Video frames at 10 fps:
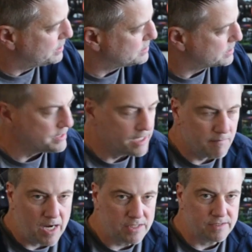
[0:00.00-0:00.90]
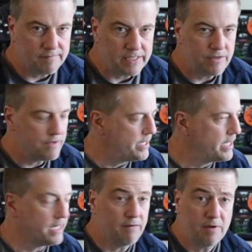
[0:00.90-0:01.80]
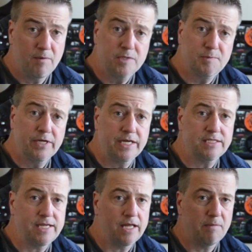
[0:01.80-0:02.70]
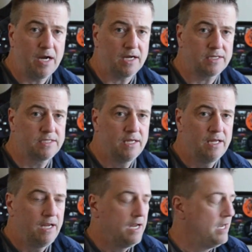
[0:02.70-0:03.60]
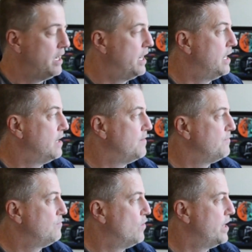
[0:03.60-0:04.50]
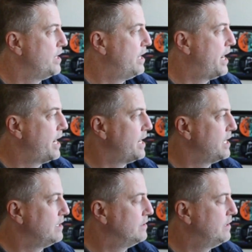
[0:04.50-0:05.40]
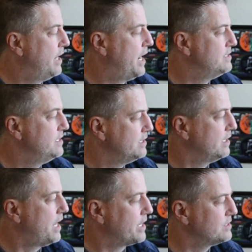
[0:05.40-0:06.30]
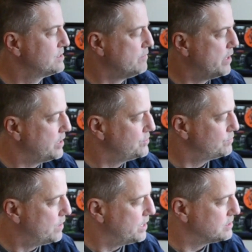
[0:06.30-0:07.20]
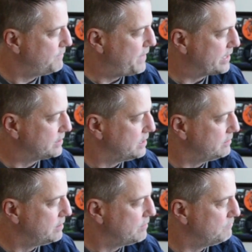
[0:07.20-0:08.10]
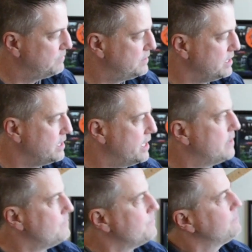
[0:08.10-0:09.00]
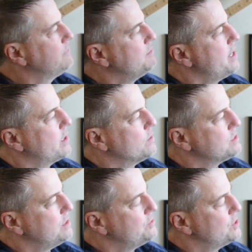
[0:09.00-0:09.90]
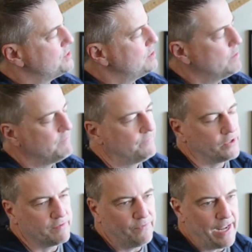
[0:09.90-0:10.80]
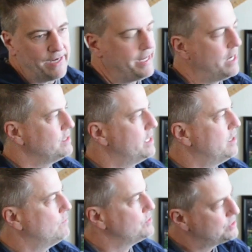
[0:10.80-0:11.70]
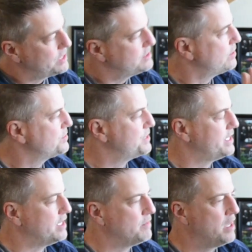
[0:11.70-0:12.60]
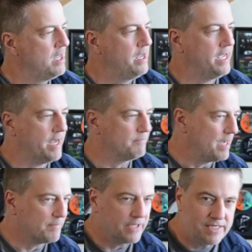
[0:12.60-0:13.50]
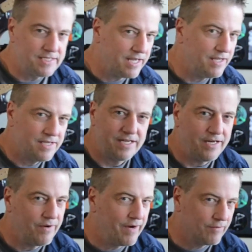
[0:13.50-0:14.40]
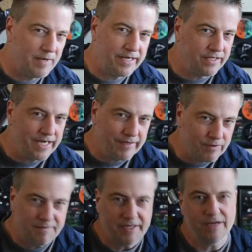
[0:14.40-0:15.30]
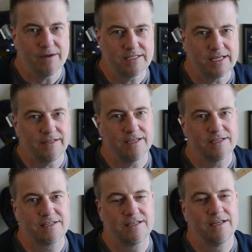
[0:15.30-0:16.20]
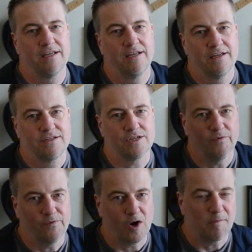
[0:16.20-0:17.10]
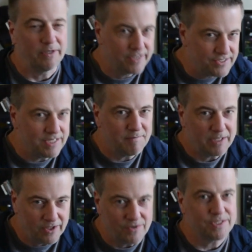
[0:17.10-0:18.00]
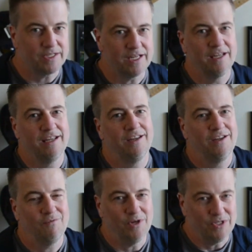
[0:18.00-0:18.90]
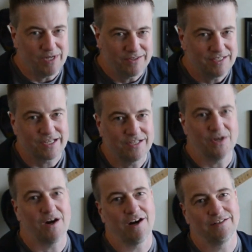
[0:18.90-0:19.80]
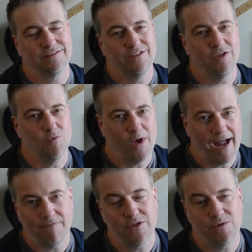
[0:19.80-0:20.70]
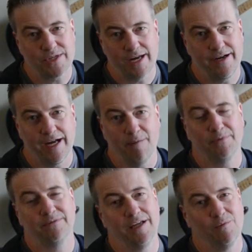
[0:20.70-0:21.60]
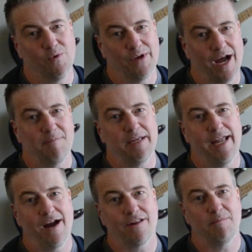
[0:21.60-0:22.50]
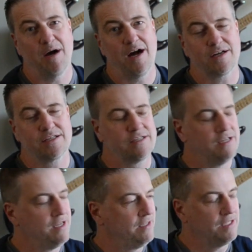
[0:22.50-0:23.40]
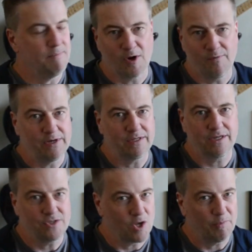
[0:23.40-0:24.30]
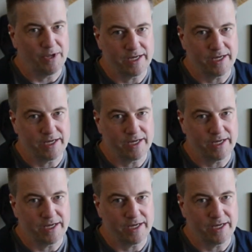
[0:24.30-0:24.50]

I did the unboxing video the other day, and it was pretty decent out of the box. What I didn't like so much was the fact that the neck wasn't adjusted, it wasn't fully flattened out yet, which that's all set up. And I'm going to say this, I know everybody on every video has said this so far, but listen to me closely. When you get this guitar, you will have to set it up. It will not be out of the box the perfect guitar playing